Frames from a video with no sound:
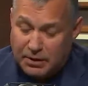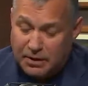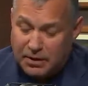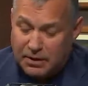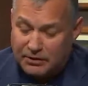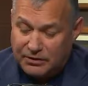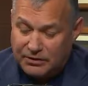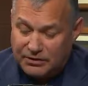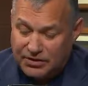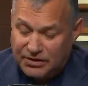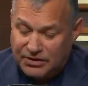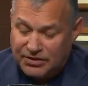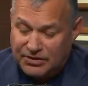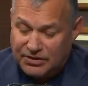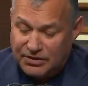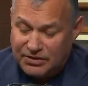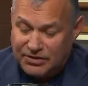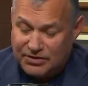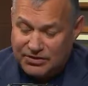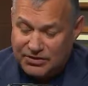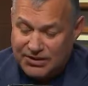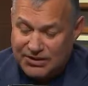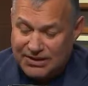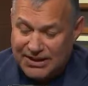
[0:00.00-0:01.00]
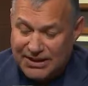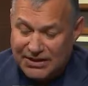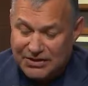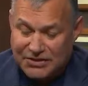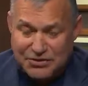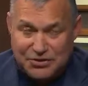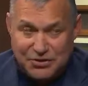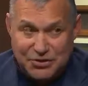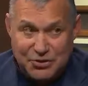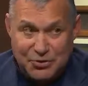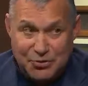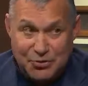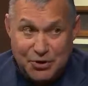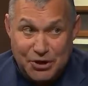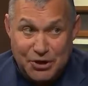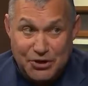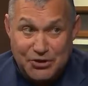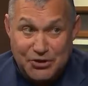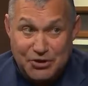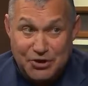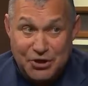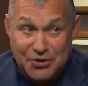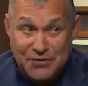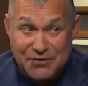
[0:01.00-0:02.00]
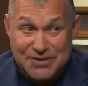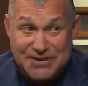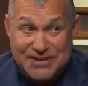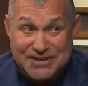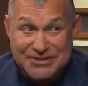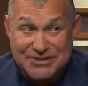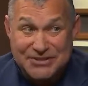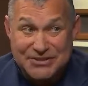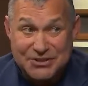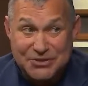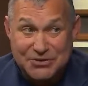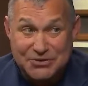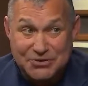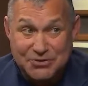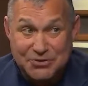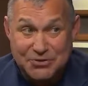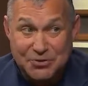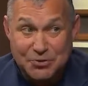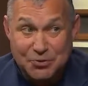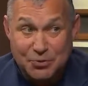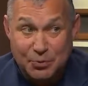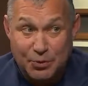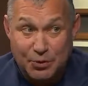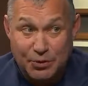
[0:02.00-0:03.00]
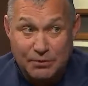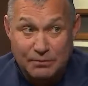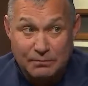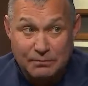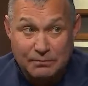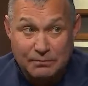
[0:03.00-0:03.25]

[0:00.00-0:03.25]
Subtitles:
Because this is the next generation of his consumer.